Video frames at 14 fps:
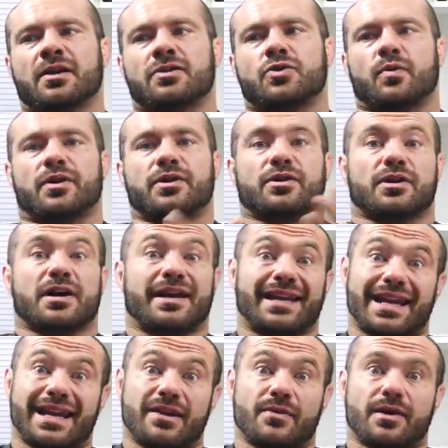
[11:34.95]
to where you're
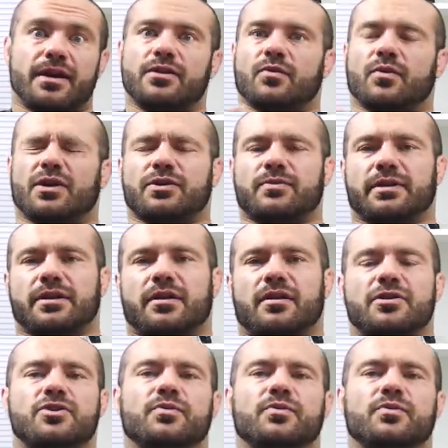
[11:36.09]
cutting anyway, and you're working really hard,